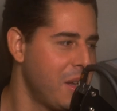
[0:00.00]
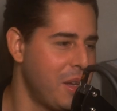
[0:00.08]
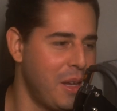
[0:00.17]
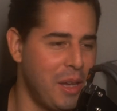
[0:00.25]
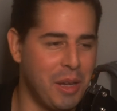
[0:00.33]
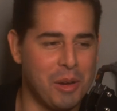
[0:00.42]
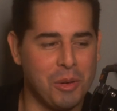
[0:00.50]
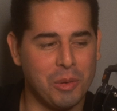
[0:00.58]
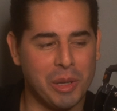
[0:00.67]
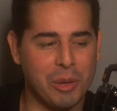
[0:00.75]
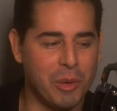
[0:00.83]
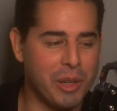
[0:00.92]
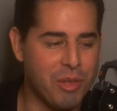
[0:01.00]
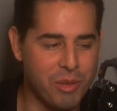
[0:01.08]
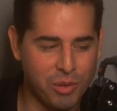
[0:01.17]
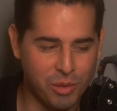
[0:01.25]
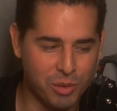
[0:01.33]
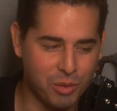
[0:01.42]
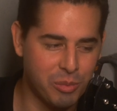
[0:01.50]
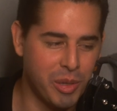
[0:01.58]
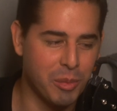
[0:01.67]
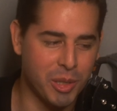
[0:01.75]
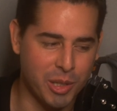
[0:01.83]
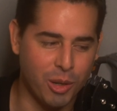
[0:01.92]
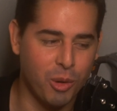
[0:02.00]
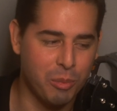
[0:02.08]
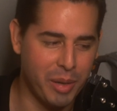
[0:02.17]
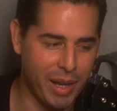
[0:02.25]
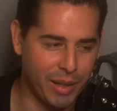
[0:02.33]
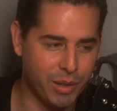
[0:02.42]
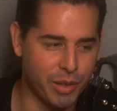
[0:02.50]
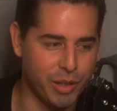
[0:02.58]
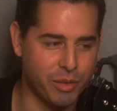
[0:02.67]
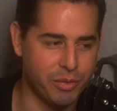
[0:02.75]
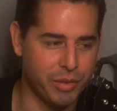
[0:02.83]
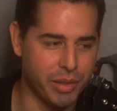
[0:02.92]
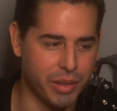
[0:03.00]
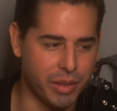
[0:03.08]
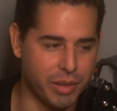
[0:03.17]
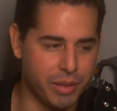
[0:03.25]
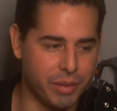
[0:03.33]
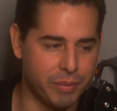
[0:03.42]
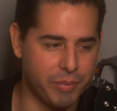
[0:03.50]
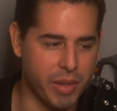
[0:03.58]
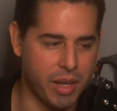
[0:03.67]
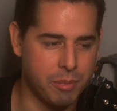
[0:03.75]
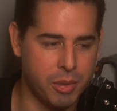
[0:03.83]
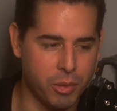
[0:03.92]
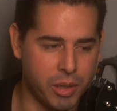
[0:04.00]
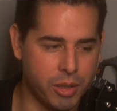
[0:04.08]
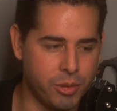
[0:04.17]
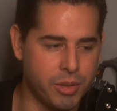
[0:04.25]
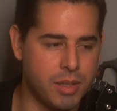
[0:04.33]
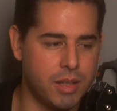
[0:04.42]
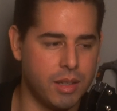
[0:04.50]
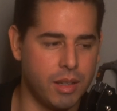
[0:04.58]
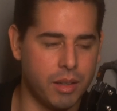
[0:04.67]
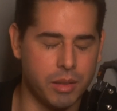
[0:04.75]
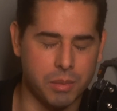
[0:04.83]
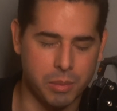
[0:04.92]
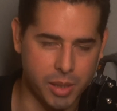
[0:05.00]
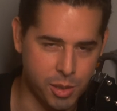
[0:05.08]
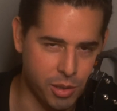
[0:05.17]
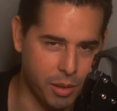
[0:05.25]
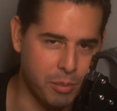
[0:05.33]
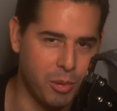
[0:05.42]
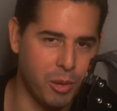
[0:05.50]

Here we went through pretty much a whole pack of the FP-100c on the Big Shot